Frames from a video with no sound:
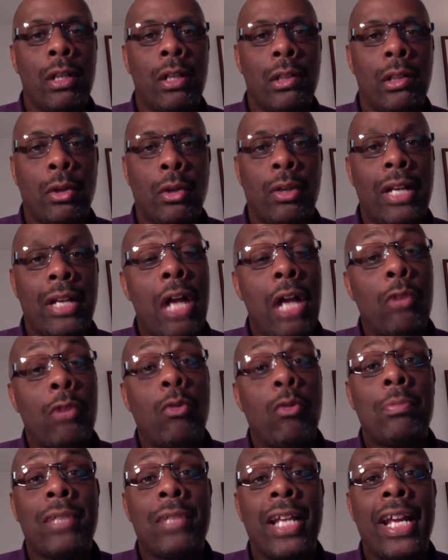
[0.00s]
learn how to
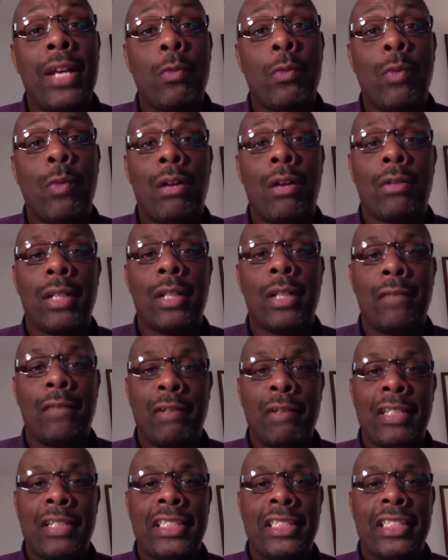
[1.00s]
obtain wealth at
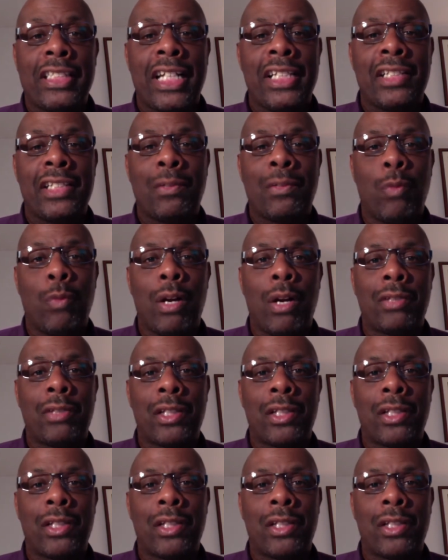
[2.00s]
50 Shades of Wealth.